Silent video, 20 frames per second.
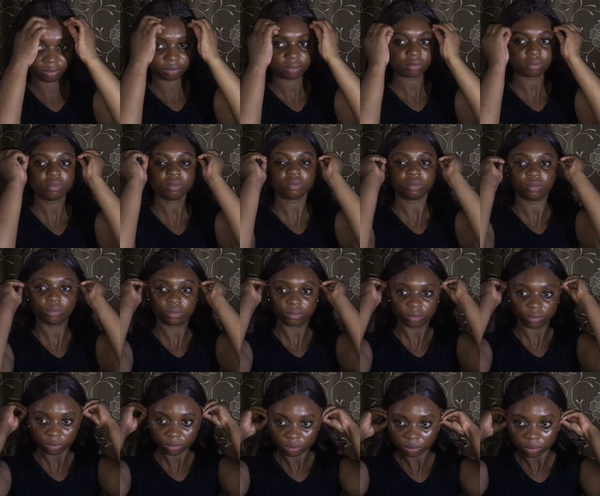
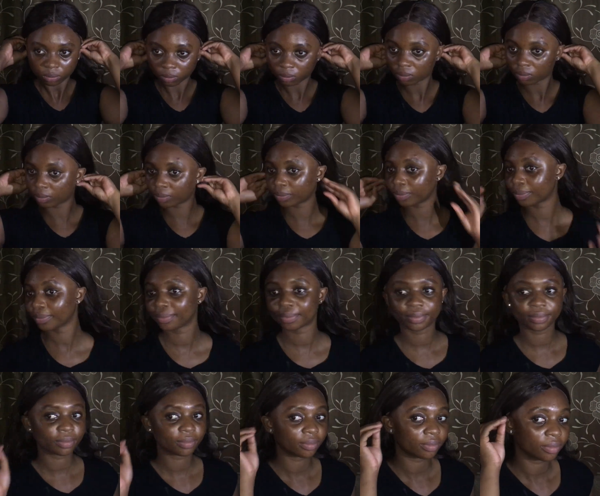
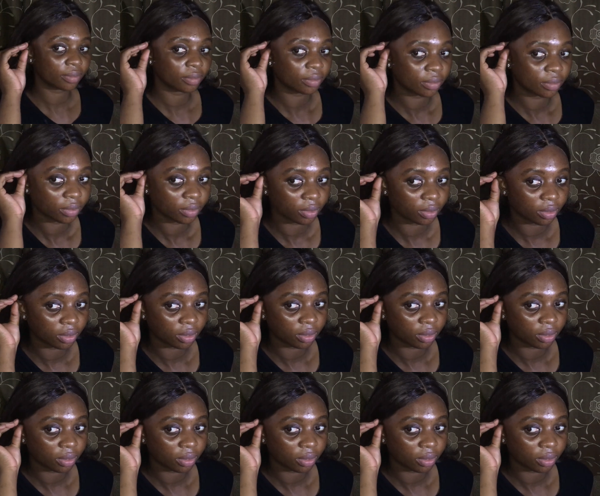(silence)